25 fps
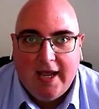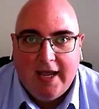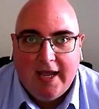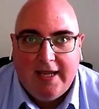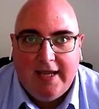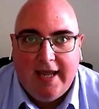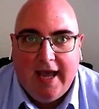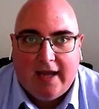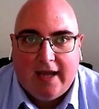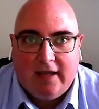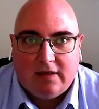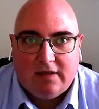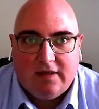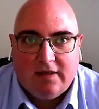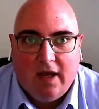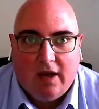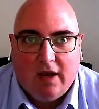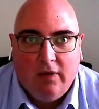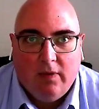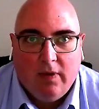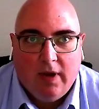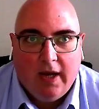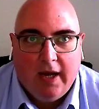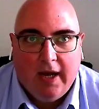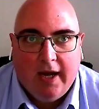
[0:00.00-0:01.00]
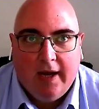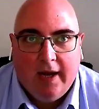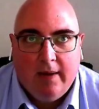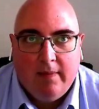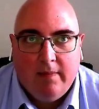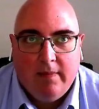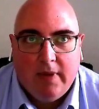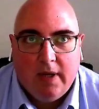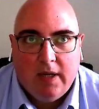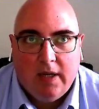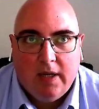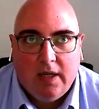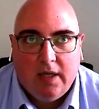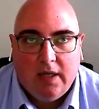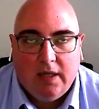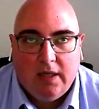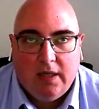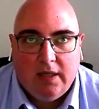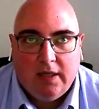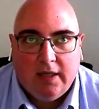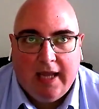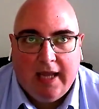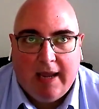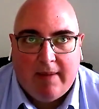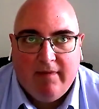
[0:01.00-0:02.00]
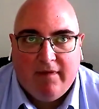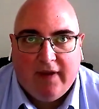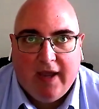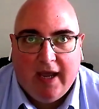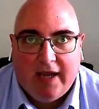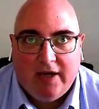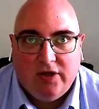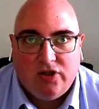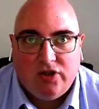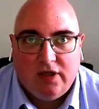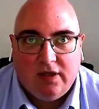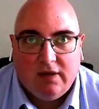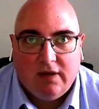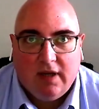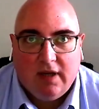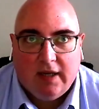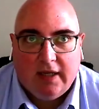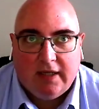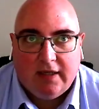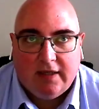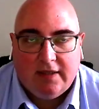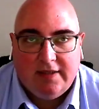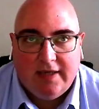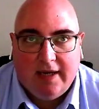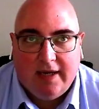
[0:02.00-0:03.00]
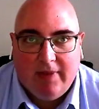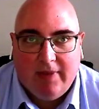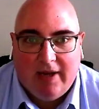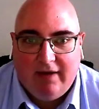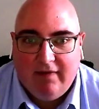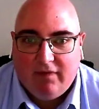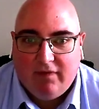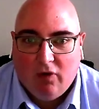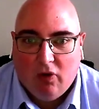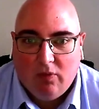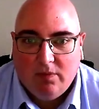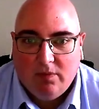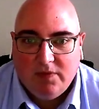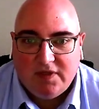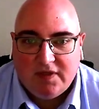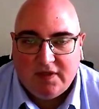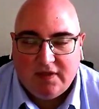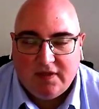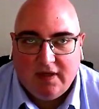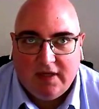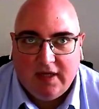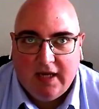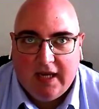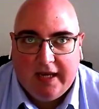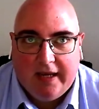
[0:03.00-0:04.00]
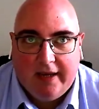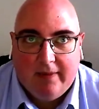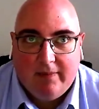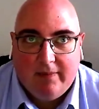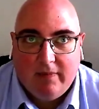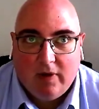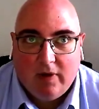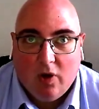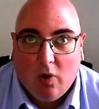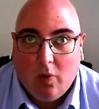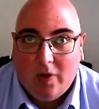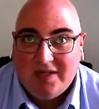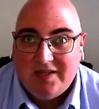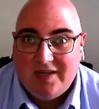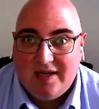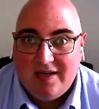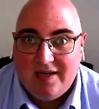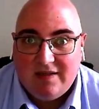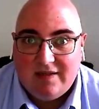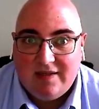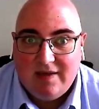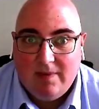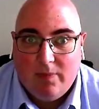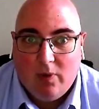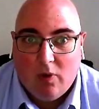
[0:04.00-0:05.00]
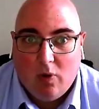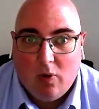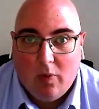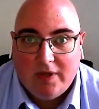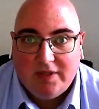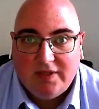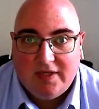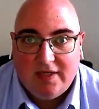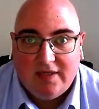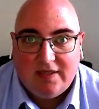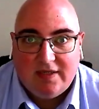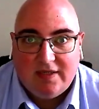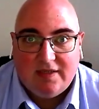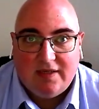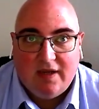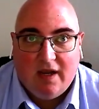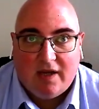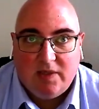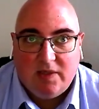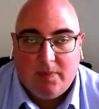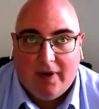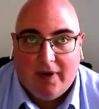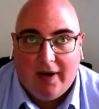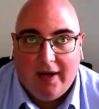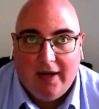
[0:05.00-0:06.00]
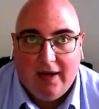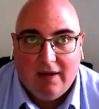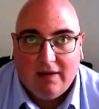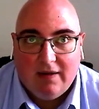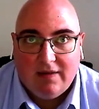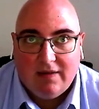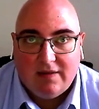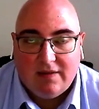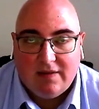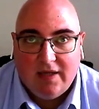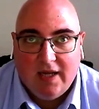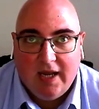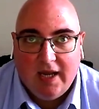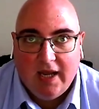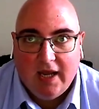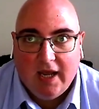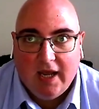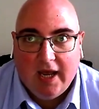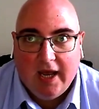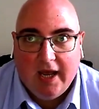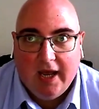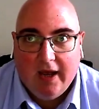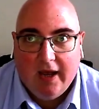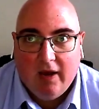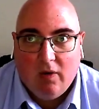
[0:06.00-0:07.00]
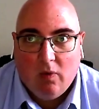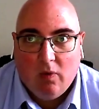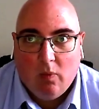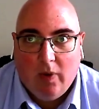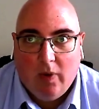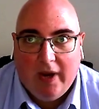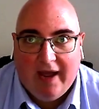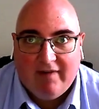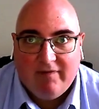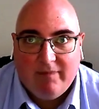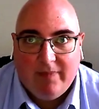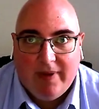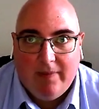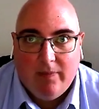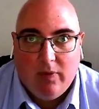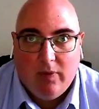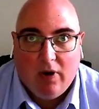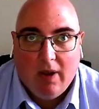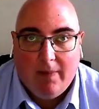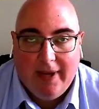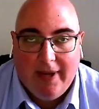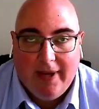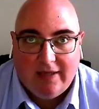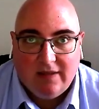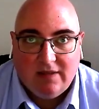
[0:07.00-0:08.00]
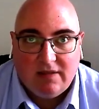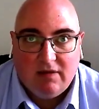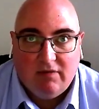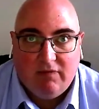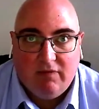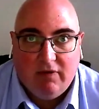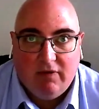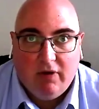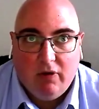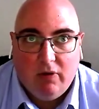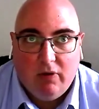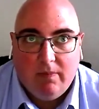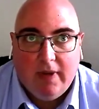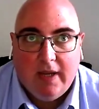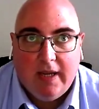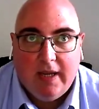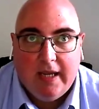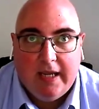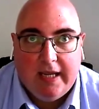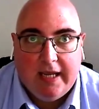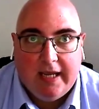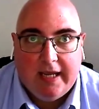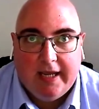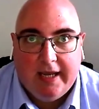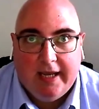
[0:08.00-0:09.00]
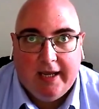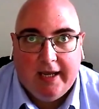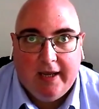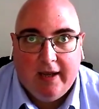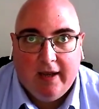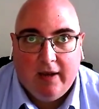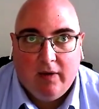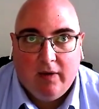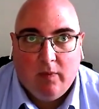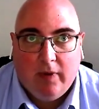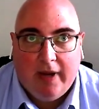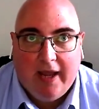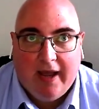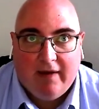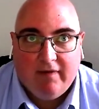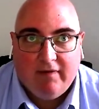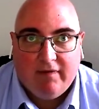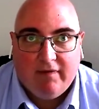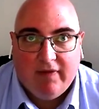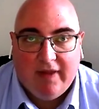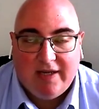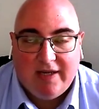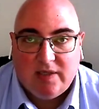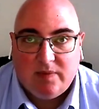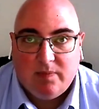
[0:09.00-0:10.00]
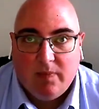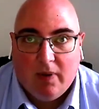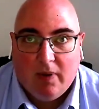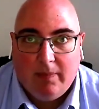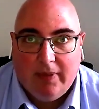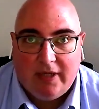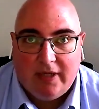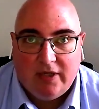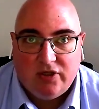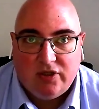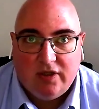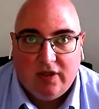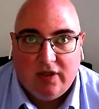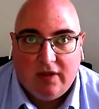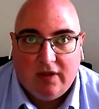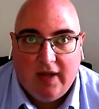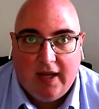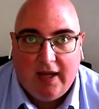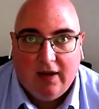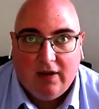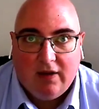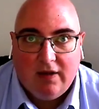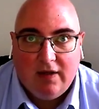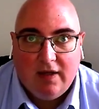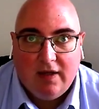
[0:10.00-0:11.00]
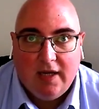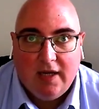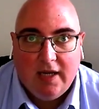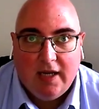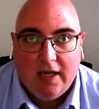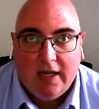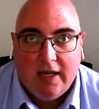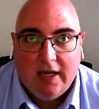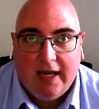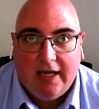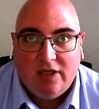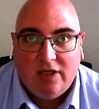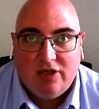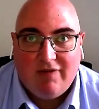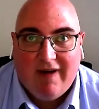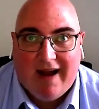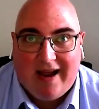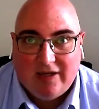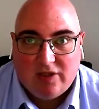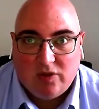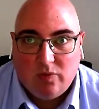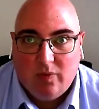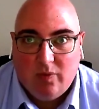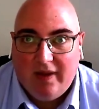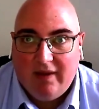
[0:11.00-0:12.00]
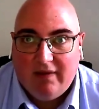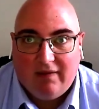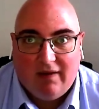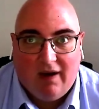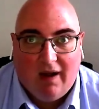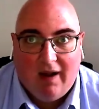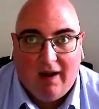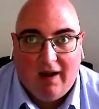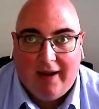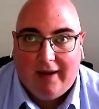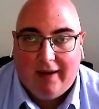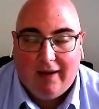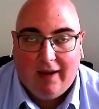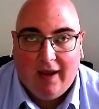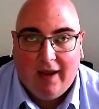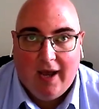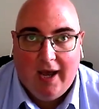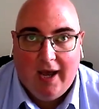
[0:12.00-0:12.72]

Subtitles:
Yeah, so gamification can take many forms. Quizzes, simple quizzes as icebreakers. We have people coming into the room. We have things published that they can interact with, like